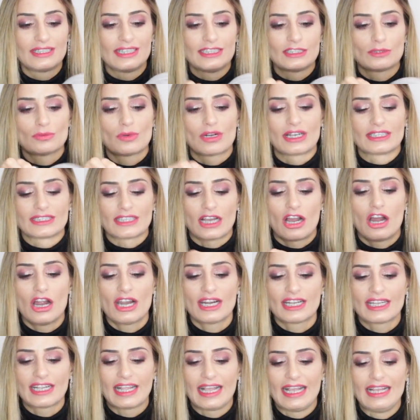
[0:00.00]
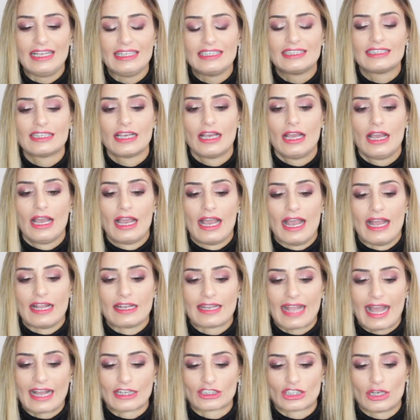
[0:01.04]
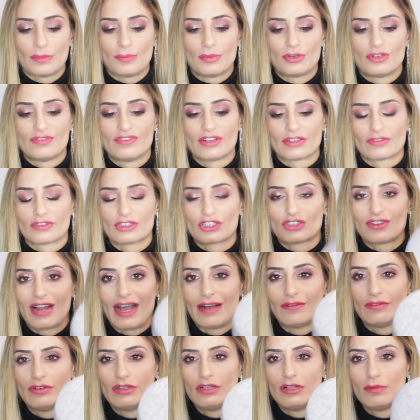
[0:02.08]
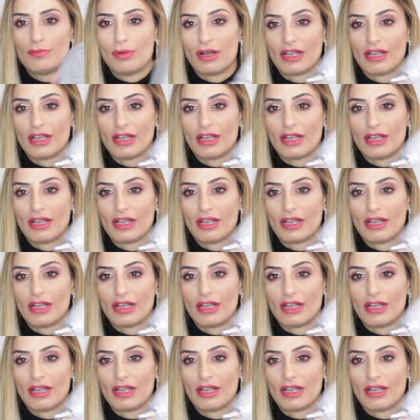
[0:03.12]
This one is a hard case and actually perfect for travel,